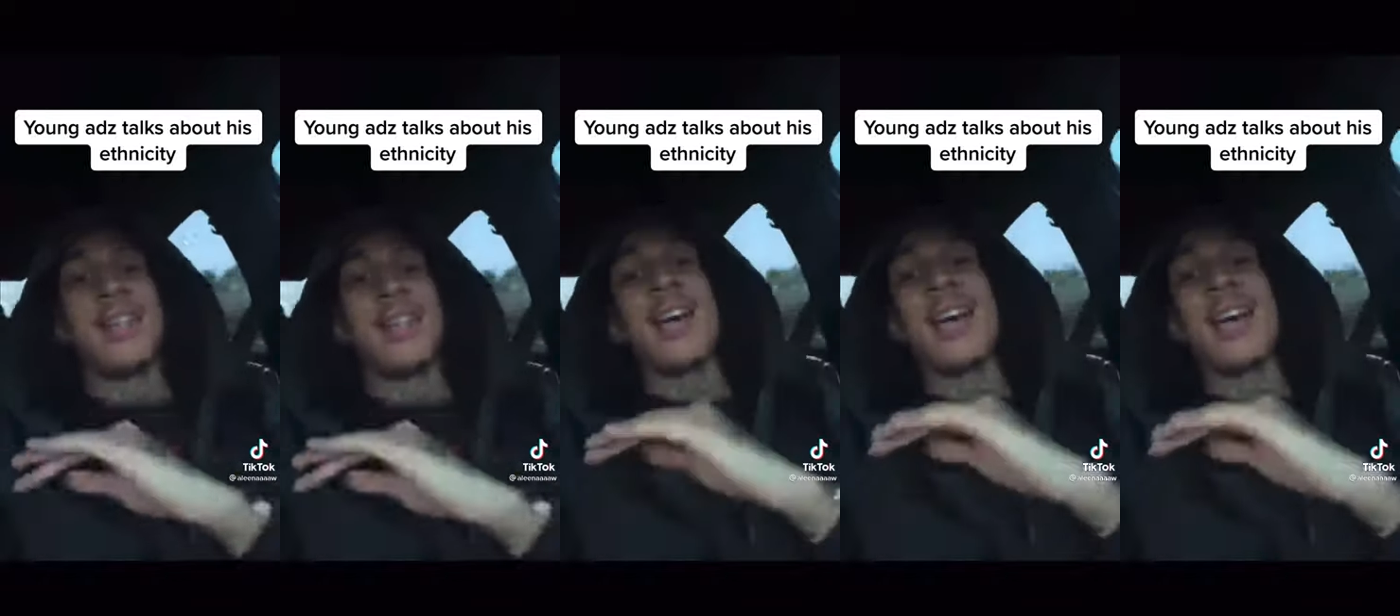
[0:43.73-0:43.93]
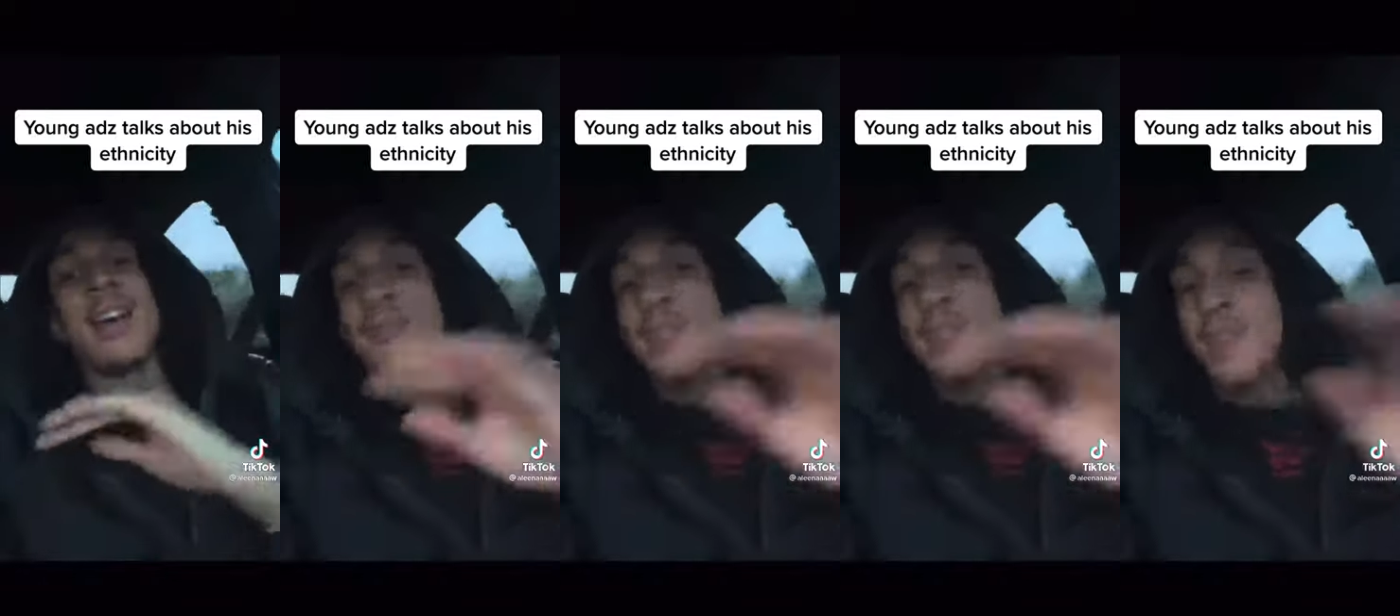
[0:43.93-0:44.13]

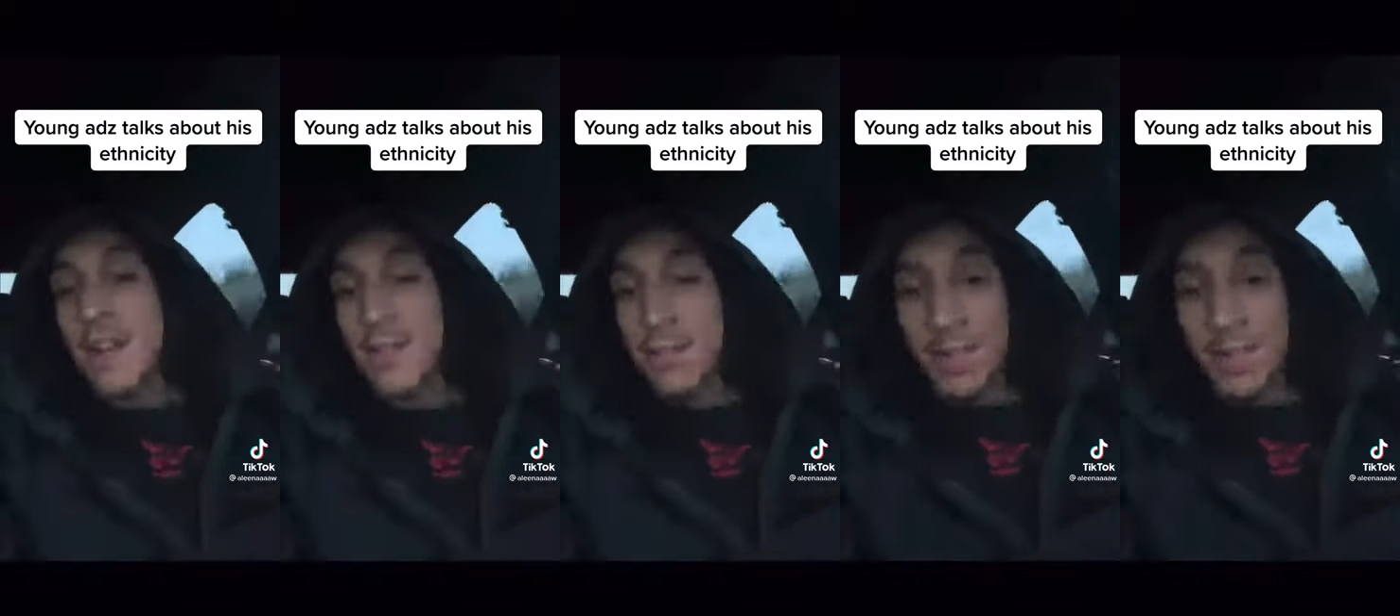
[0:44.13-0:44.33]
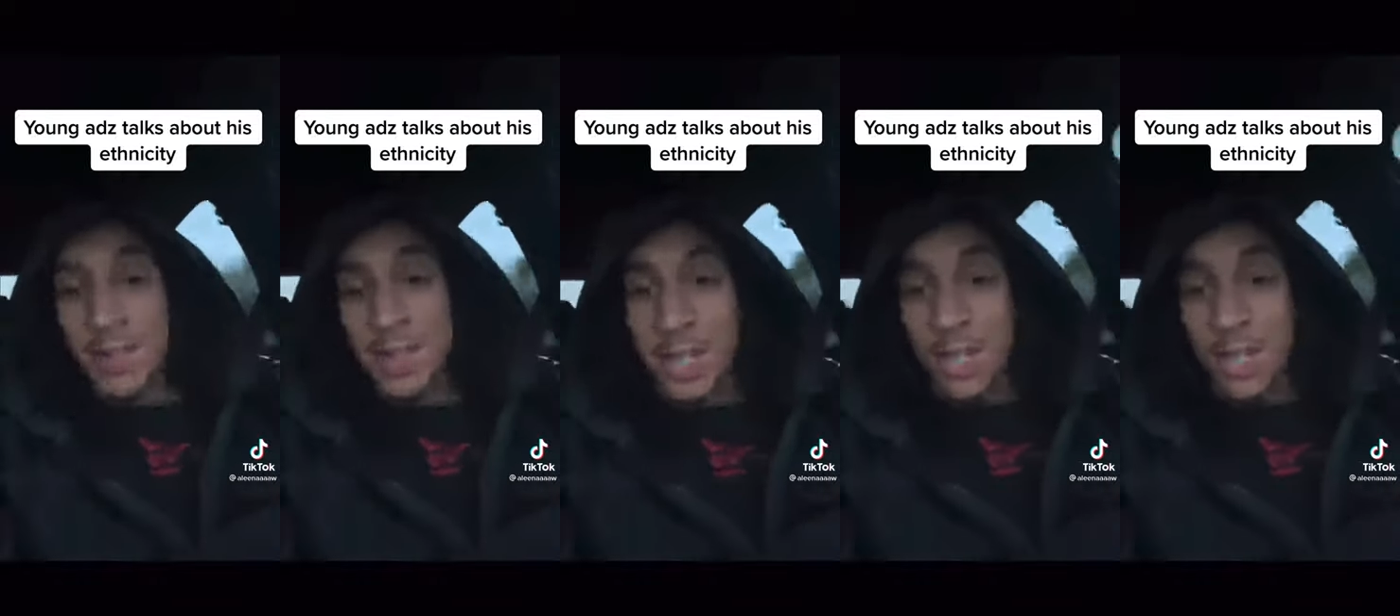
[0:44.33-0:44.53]
Like every
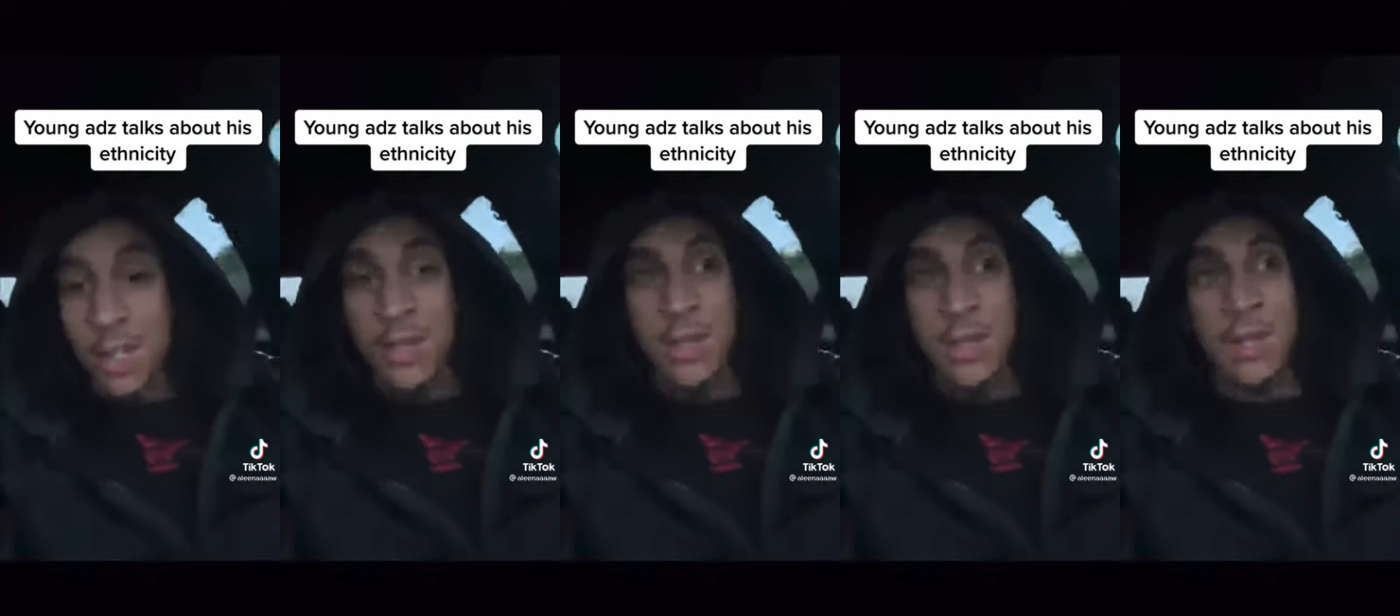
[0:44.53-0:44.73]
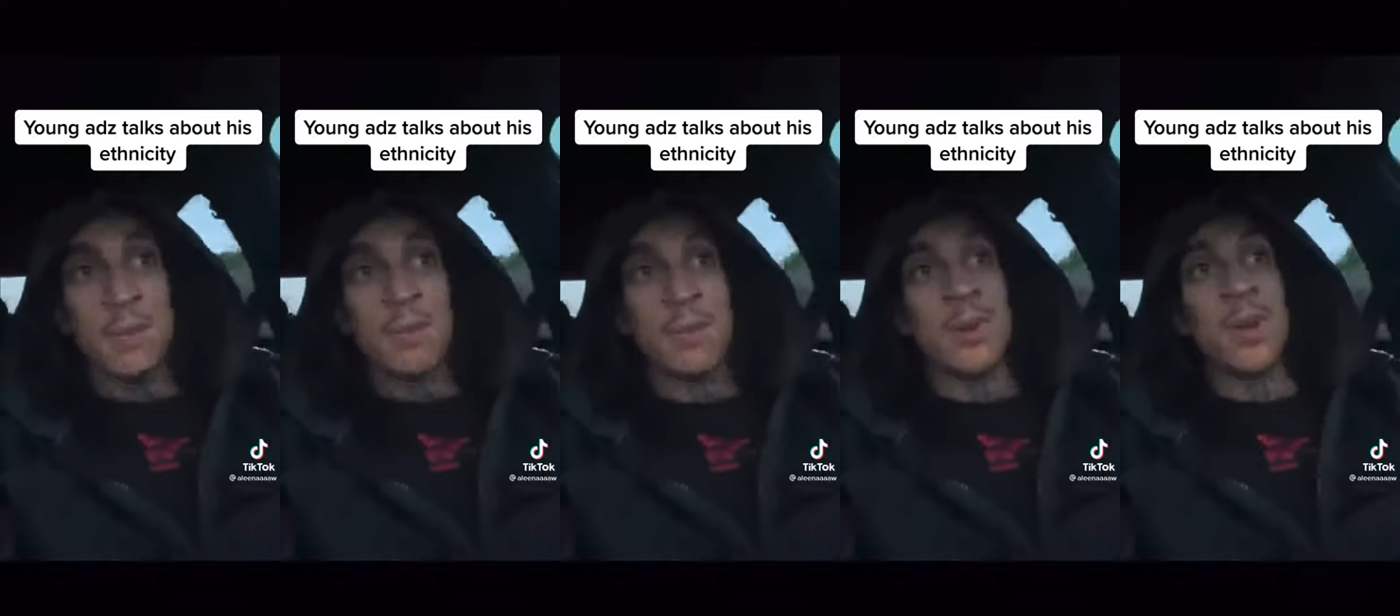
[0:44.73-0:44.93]
other nigga on
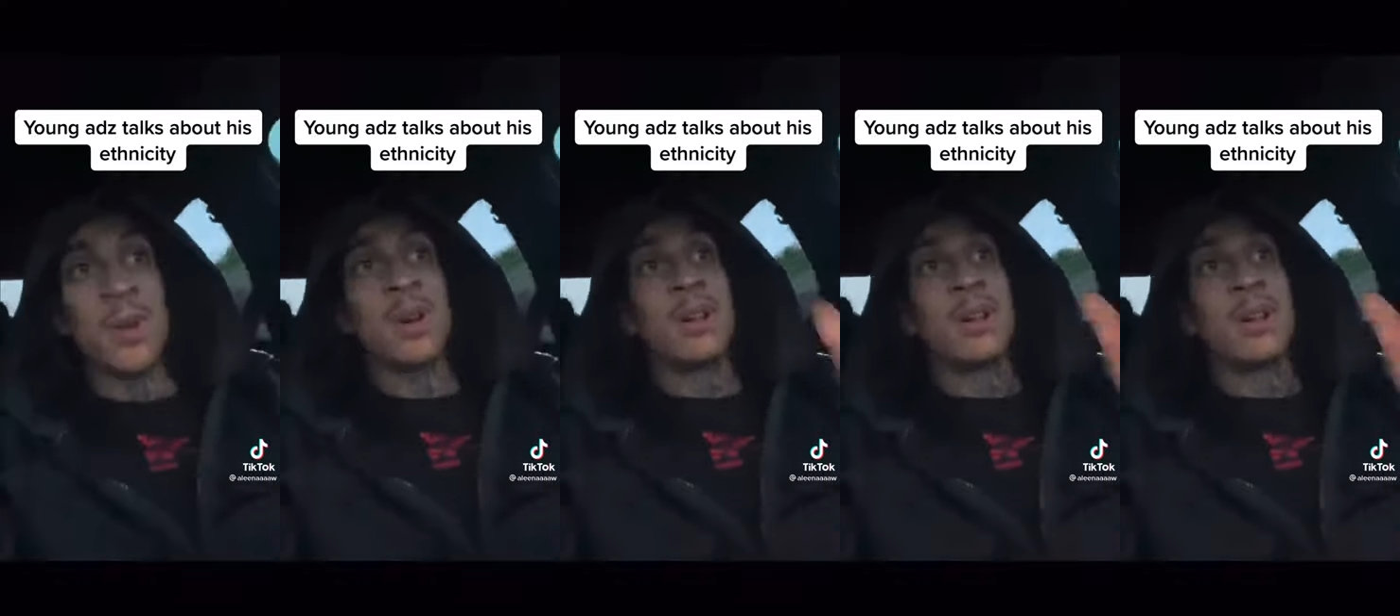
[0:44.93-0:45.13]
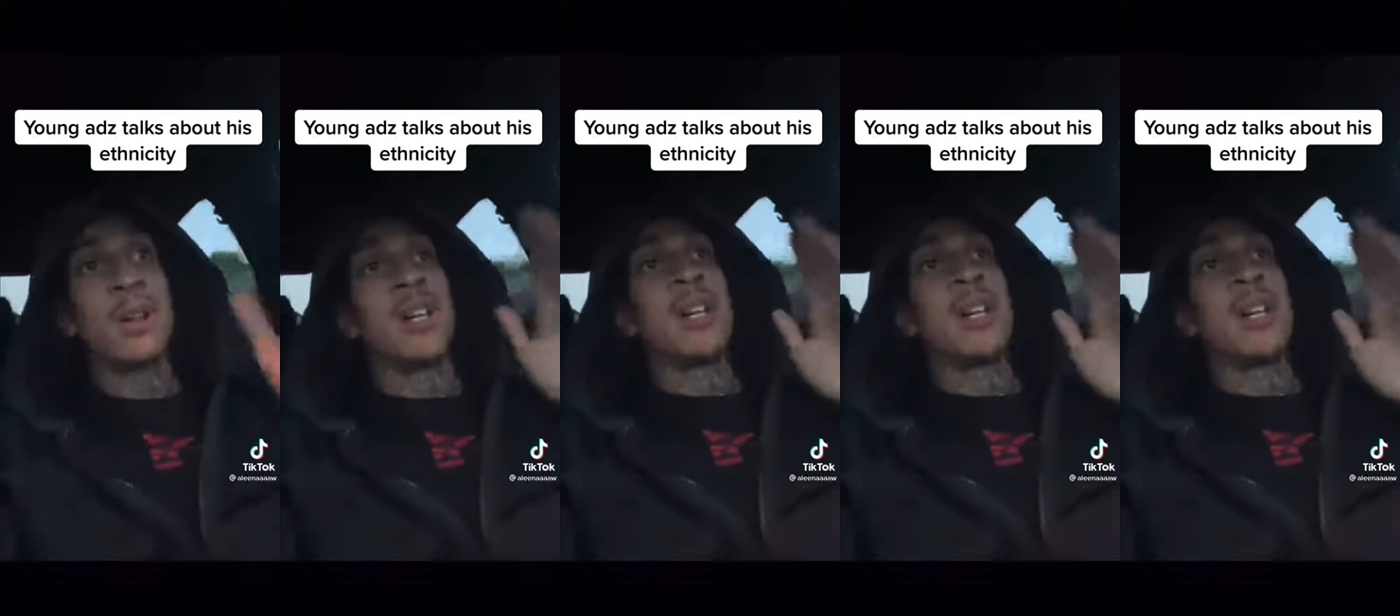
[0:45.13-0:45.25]
the block,